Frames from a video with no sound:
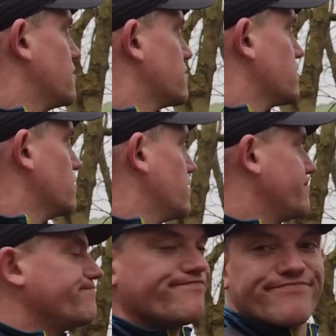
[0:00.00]
So,
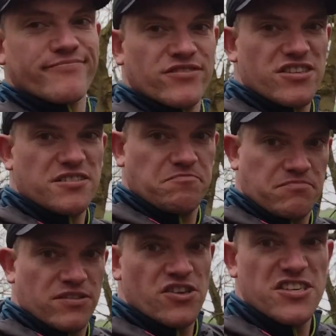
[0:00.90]
to
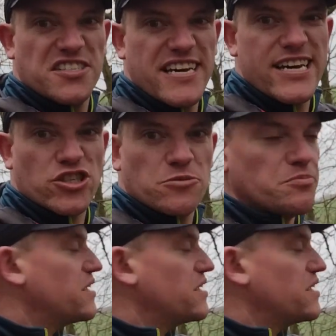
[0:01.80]
the station